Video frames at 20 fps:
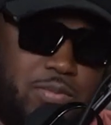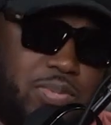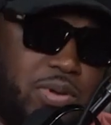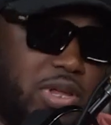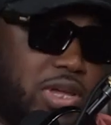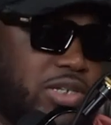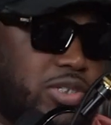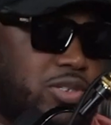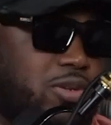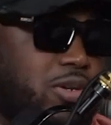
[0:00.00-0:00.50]

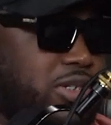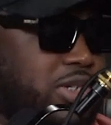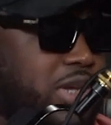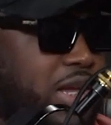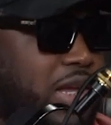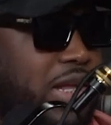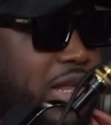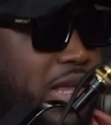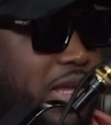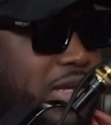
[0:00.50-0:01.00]
players start
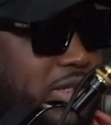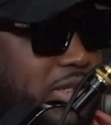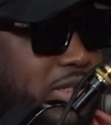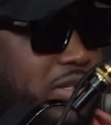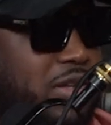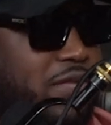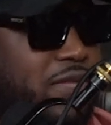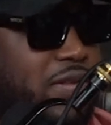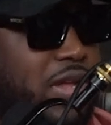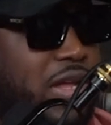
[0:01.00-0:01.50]
shaking hands and
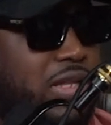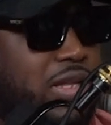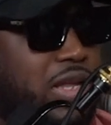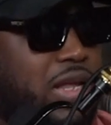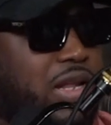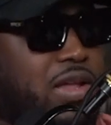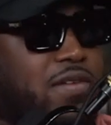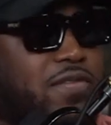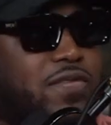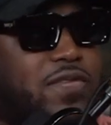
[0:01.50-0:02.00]
stuff like that,
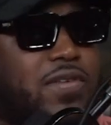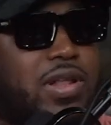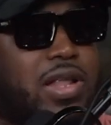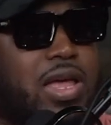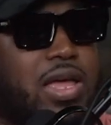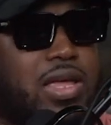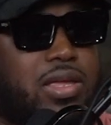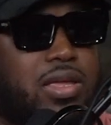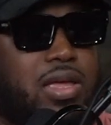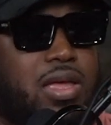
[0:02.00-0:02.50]
and I feel
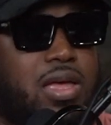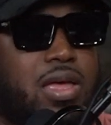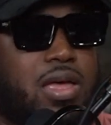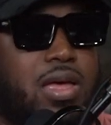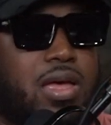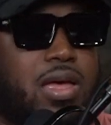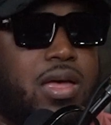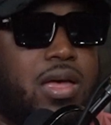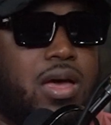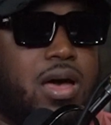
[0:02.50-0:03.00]
like
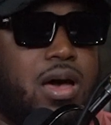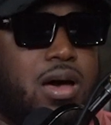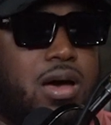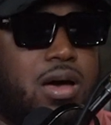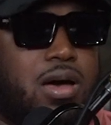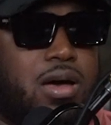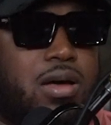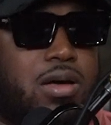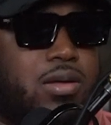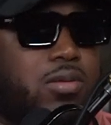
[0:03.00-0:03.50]

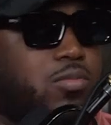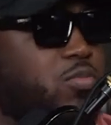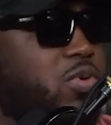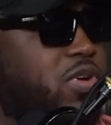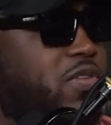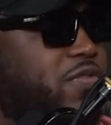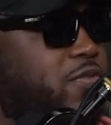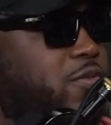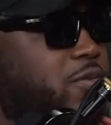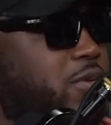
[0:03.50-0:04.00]

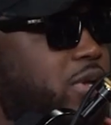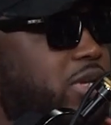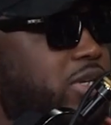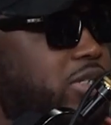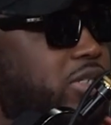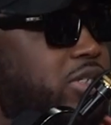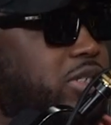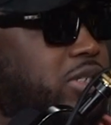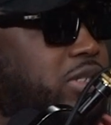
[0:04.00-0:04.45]
referees